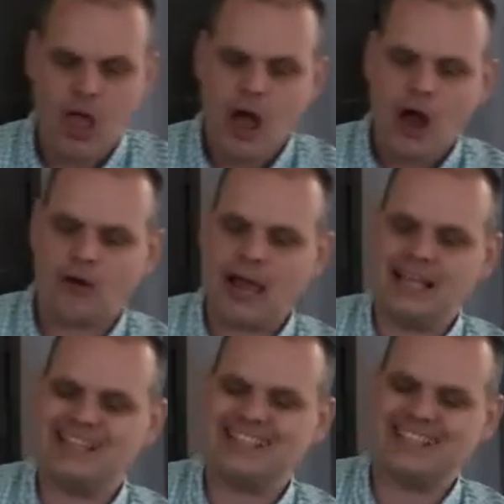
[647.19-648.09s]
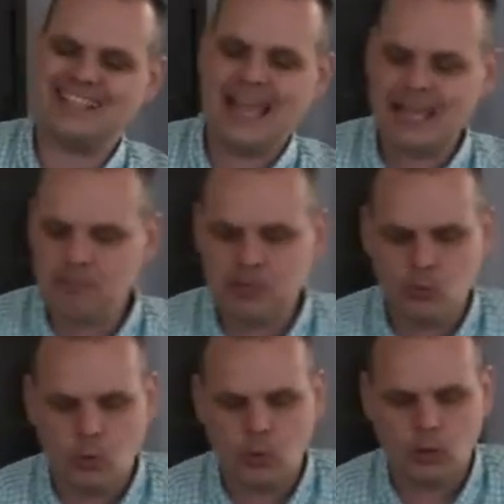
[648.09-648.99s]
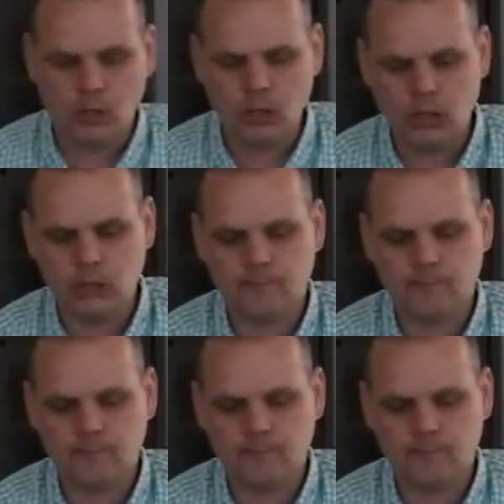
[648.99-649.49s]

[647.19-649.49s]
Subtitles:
All right, Samuel,